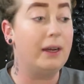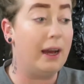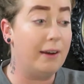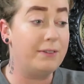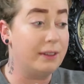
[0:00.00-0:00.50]
I'll
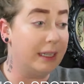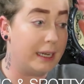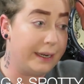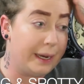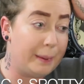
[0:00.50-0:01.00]
have to look
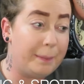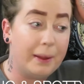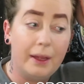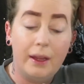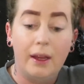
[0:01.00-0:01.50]
it up
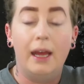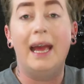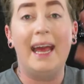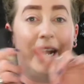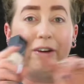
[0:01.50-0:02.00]

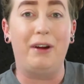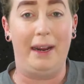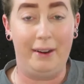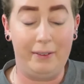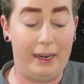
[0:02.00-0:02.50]
and I'll write
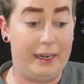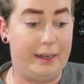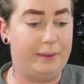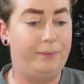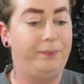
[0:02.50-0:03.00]
it right
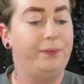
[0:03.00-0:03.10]
here.